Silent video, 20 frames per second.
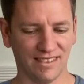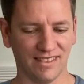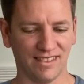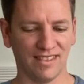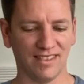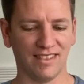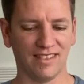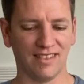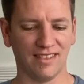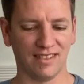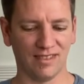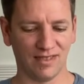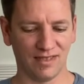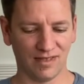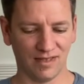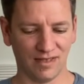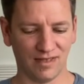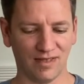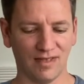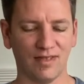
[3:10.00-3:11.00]

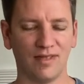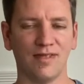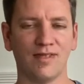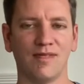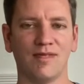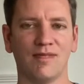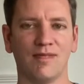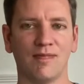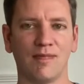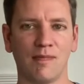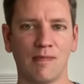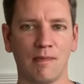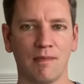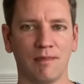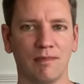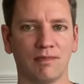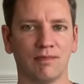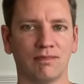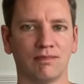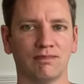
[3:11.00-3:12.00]

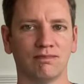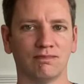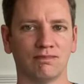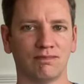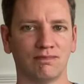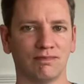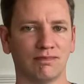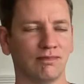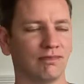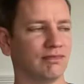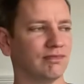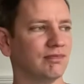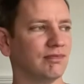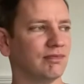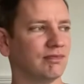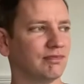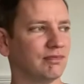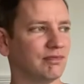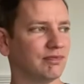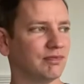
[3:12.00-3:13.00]

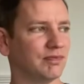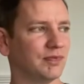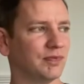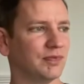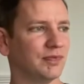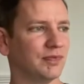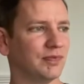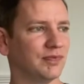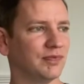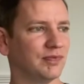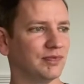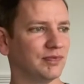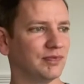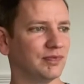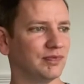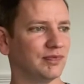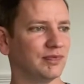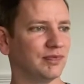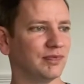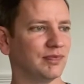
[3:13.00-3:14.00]

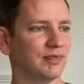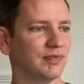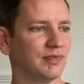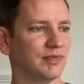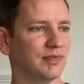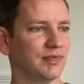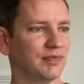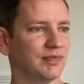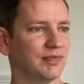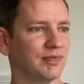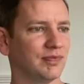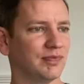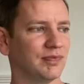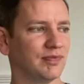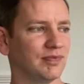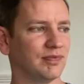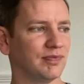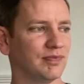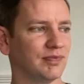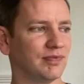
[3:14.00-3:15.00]

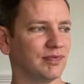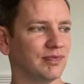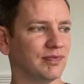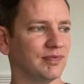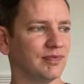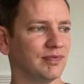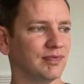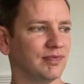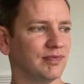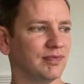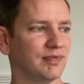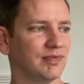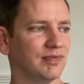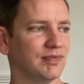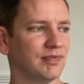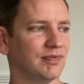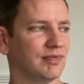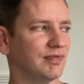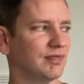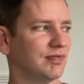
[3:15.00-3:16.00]

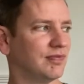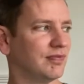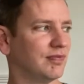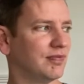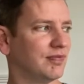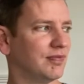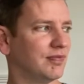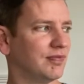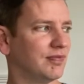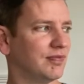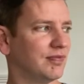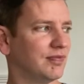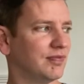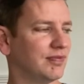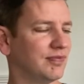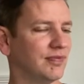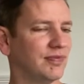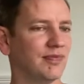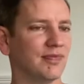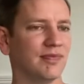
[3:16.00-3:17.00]

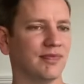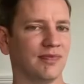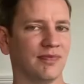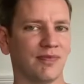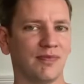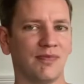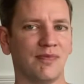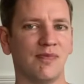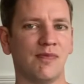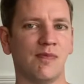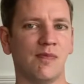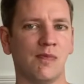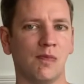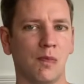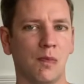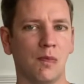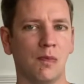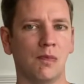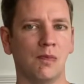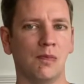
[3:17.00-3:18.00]
This person isn't speaking.